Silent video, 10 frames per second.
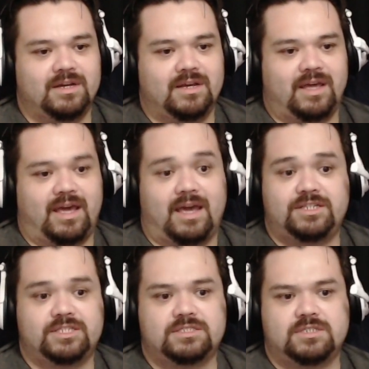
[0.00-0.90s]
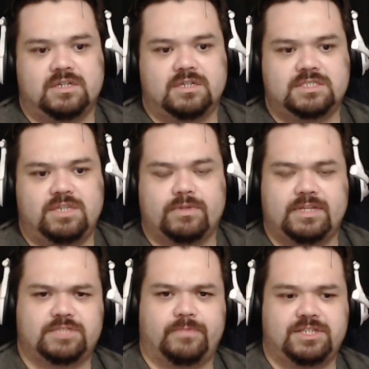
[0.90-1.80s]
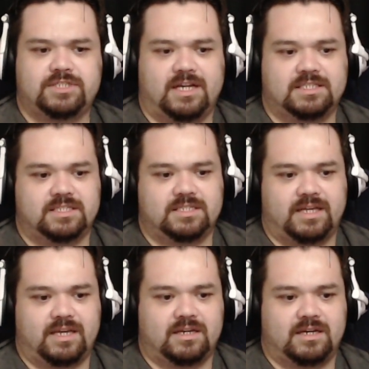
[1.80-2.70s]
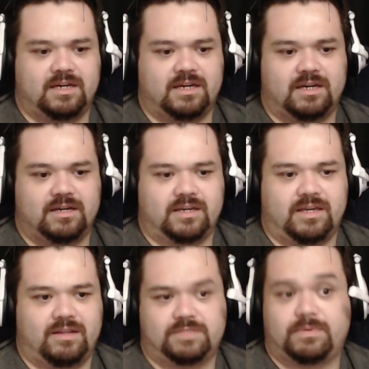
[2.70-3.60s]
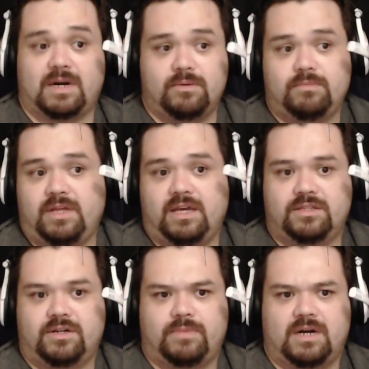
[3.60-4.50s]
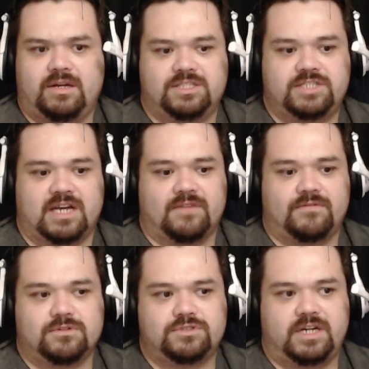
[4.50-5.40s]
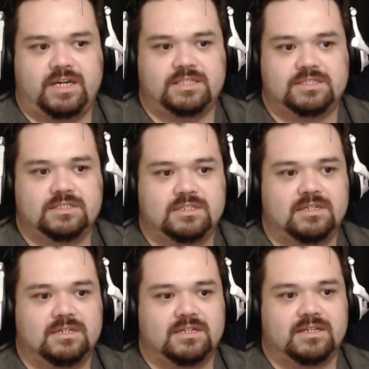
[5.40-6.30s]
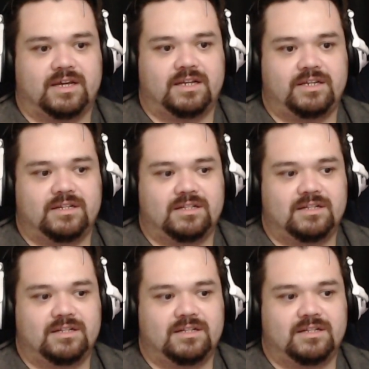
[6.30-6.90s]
and just to see what they specialize in. Like uh, again, it's probably they're probably a jack of all trades kind of deal.